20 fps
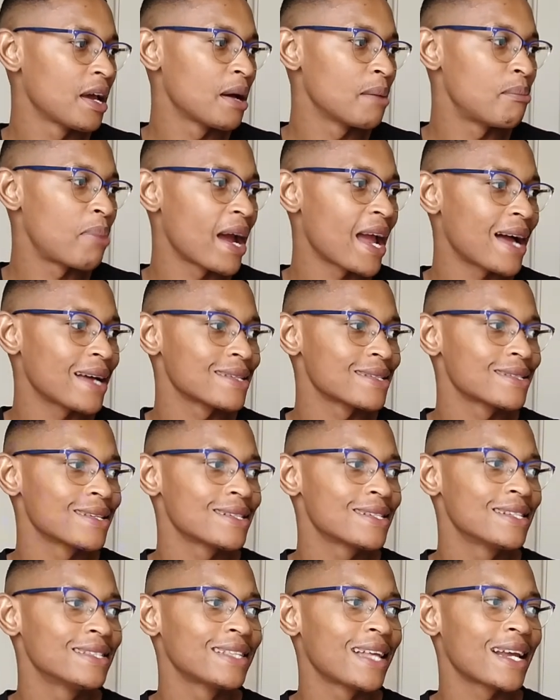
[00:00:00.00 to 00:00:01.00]
by
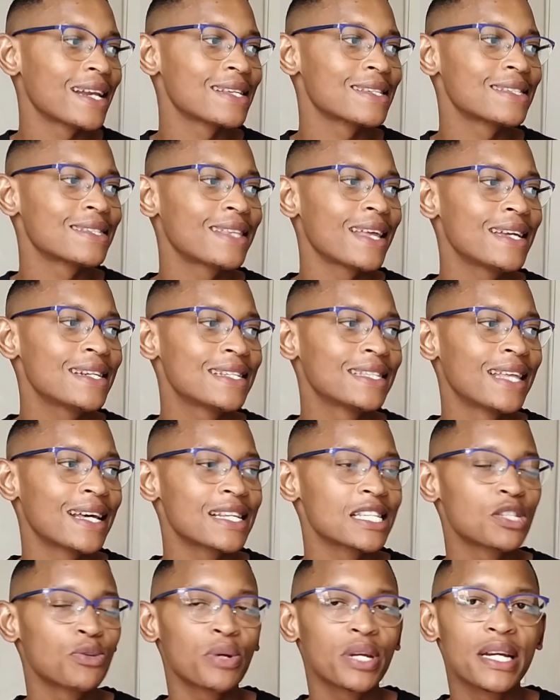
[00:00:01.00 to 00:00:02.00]
asserting that a state that
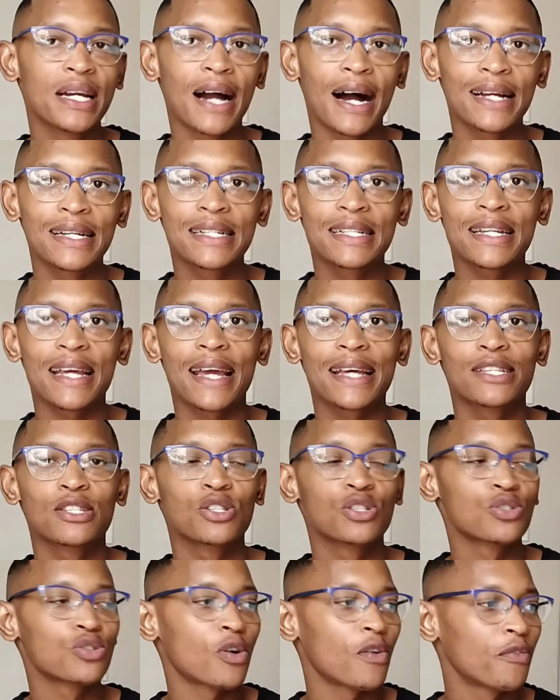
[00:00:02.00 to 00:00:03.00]
is regarded as
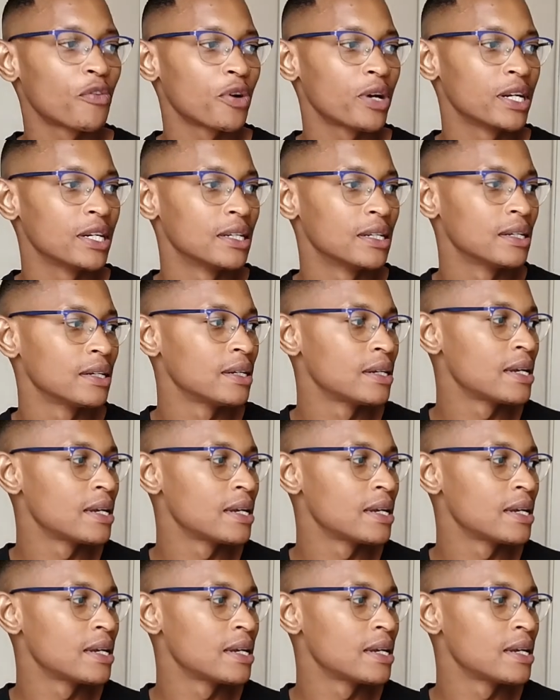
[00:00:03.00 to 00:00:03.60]
sovereign